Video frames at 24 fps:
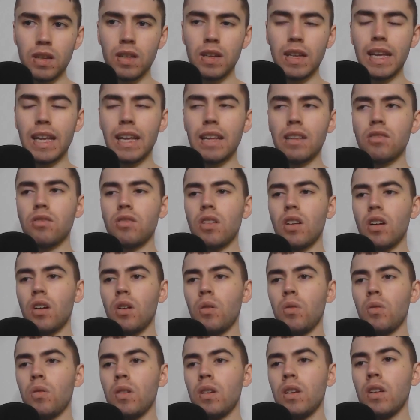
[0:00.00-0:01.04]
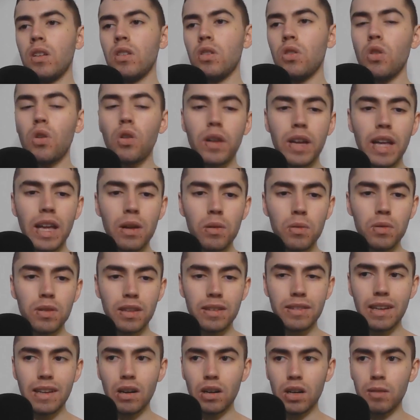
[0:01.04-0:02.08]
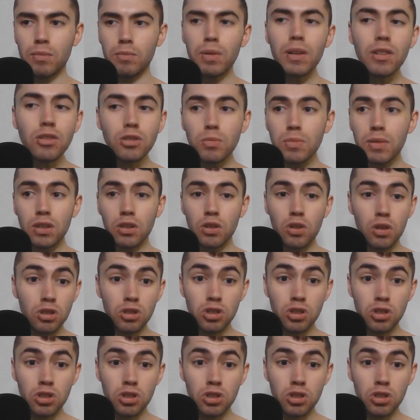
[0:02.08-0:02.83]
And so You're okay with this outcome. Plus, you beat a good